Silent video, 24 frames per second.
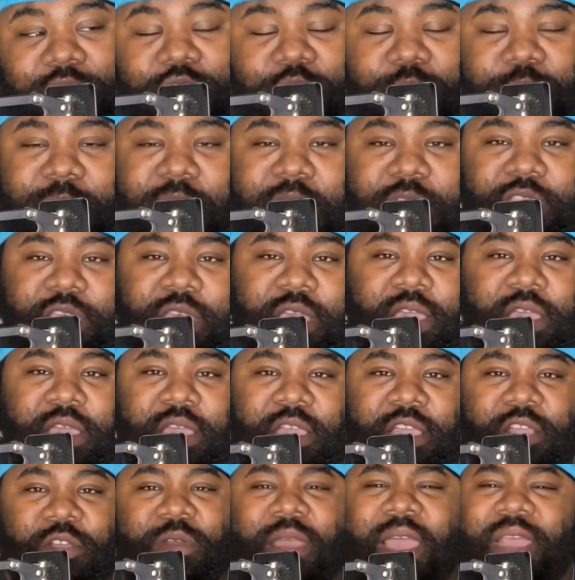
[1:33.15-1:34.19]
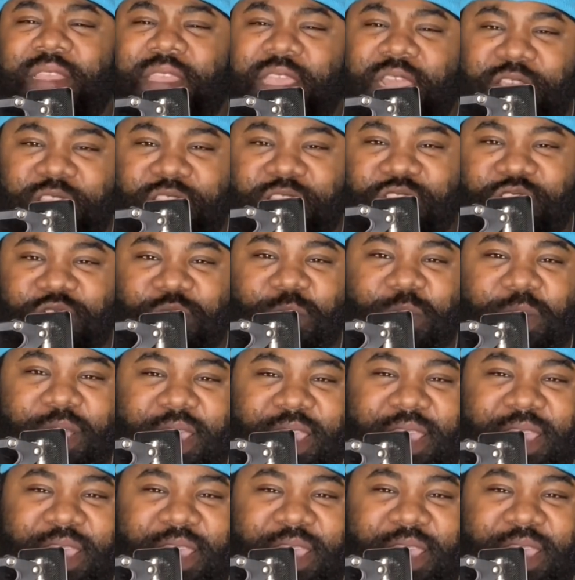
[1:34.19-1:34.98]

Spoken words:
too much. Cry tears of joy.